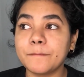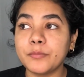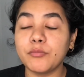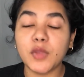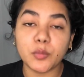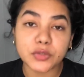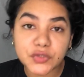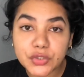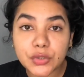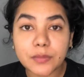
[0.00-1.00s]
maple
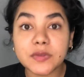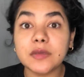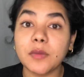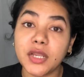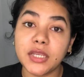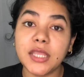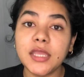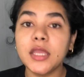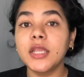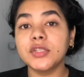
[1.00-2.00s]
syrup, some honey,
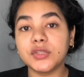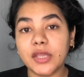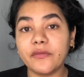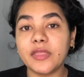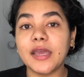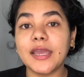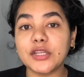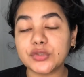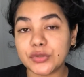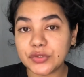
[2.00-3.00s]
to give it that
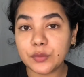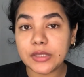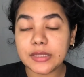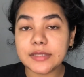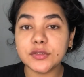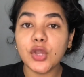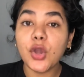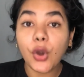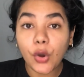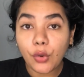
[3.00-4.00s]
extra sweetness.
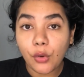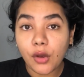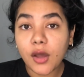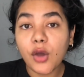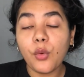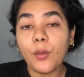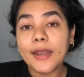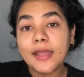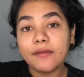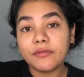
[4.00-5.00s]
Or
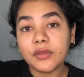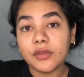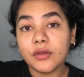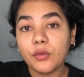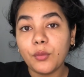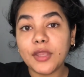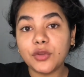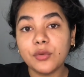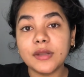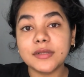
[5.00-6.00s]
when
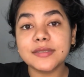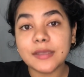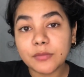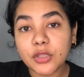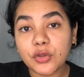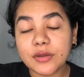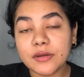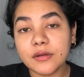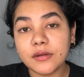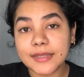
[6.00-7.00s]
you are assembling your
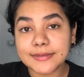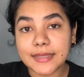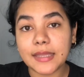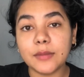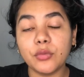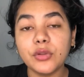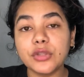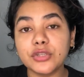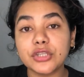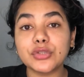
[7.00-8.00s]
acai bowl, you
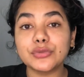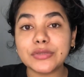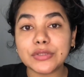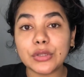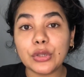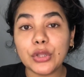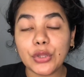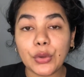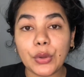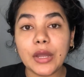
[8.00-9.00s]
just drizzle
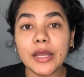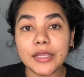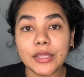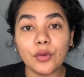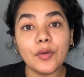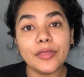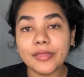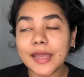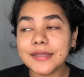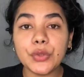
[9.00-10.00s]
your honey on
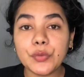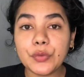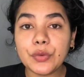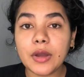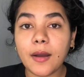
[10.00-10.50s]
that. You